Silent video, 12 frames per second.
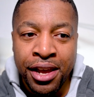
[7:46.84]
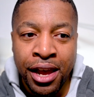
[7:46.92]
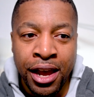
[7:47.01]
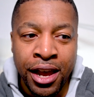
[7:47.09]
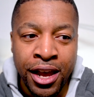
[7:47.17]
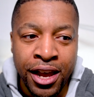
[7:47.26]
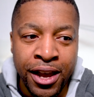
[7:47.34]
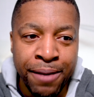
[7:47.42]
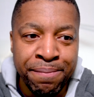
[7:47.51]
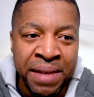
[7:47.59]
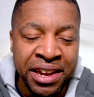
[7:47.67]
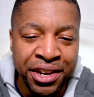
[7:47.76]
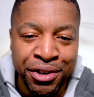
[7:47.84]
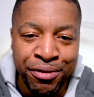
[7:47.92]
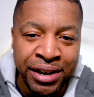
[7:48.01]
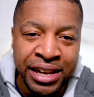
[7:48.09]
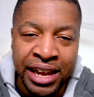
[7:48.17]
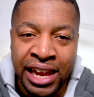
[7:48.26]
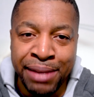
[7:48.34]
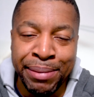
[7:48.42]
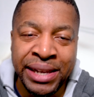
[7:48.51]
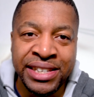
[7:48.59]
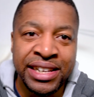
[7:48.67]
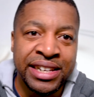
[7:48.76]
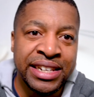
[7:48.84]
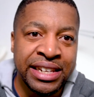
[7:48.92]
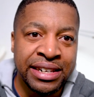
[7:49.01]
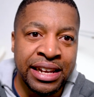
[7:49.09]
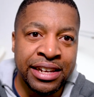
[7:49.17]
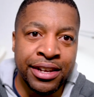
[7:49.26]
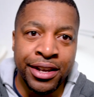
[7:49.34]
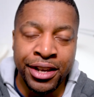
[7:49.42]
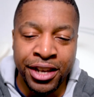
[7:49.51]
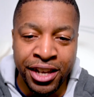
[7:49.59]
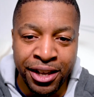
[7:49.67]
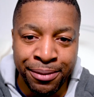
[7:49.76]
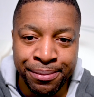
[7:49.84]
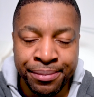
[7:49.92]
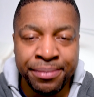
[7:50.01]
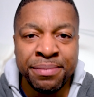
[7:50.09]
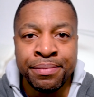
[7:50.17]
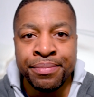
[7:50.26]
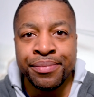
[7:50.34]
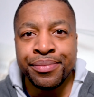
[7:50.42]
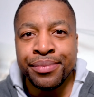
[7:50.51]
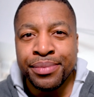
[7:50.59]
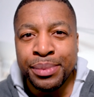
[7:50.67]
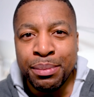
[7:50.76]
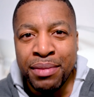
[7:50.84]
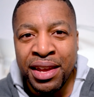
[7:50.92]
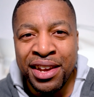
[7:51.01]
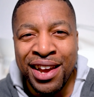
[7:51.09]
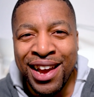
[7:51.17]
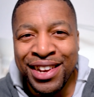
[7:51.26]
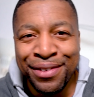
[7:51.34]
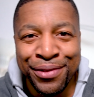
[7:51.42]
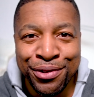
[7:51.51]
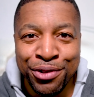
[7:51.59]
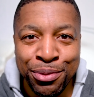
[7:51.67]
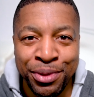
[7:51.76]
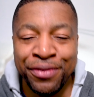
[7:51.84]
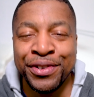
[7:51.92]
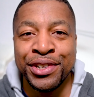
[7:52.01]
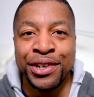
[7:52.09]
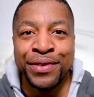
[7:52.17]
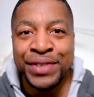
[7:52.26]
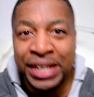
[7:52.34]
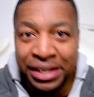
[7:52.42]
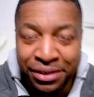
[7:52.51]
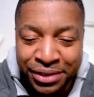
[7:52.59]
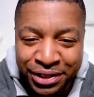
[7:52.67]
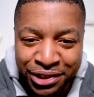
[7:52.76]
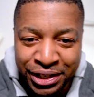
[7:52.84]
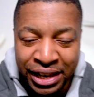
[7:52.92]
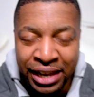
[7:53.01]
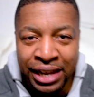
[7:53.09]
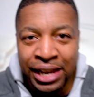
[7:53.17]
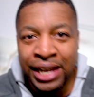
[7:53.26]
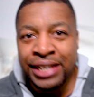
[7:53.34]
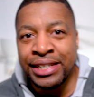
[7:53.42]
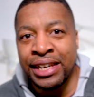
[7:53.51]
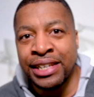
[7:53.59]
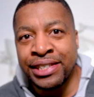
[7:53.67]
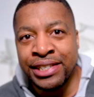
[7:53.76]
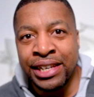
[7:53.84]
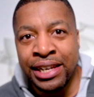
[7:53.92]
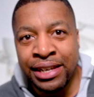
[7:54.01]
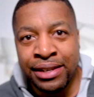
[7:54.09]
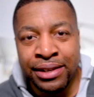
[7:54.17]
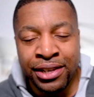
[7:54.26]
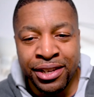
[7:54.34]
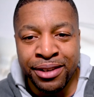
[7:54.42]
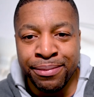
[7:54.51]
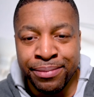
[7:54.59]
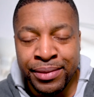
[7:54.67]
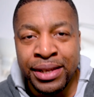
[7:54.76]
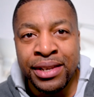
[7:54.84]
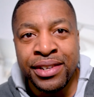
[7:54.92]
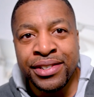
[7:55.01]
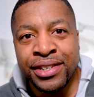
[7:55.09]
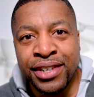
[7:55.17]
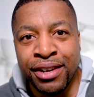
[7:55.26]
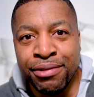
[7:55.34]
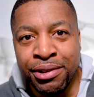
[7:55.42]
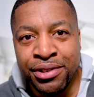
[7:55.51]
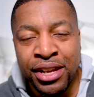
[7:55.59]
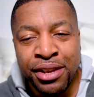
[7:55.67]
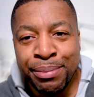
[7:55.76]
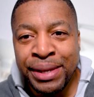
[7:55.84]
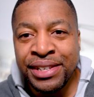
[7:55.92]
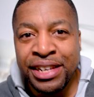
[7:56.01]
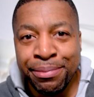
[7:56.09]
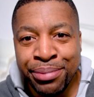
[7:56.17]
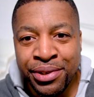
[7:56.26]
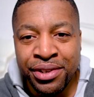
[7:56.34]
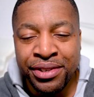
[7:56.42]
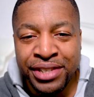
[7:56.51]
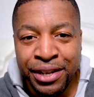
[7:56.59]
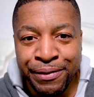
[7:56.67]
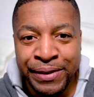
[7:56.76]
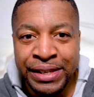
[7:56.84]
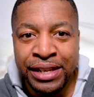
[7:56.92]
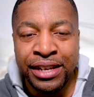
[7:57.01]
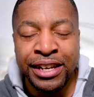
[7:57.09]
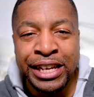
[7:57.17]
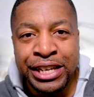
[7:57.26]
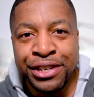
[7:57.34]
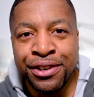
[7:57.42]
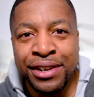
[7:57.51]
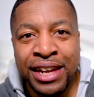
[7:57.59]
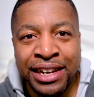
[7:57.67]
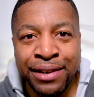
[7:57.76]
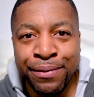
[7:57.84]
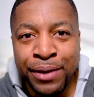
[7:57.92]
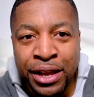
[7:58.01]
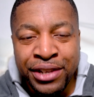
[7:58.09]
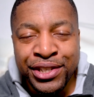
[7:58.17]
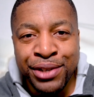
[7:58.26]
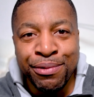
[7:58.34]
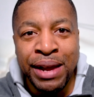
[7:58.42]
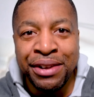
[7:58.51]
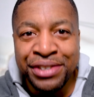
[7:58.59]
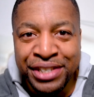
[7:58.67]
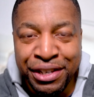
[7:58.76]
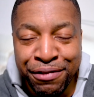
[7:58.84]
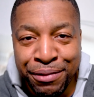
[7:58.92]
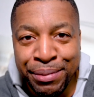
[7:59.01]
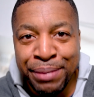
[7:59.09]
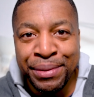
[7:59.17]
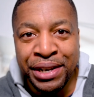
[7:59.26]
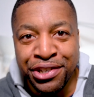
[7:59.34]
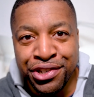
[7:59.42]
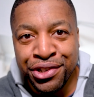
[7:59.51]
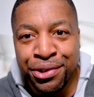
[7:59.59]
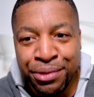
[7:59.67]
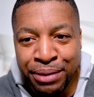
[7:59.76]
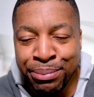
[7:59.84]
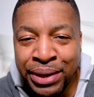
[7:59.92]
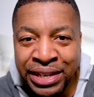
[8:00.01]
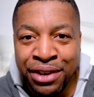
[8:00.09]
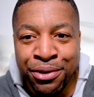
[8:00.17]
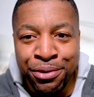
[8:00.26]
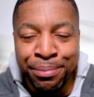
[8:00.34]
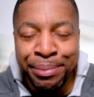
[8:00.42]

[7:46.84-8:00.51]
and create a basically like a kind of group of photographers that share ideas, share scenarios. Basically put yourself in a, you got to kind of surround yourself with people that shoot, but they're all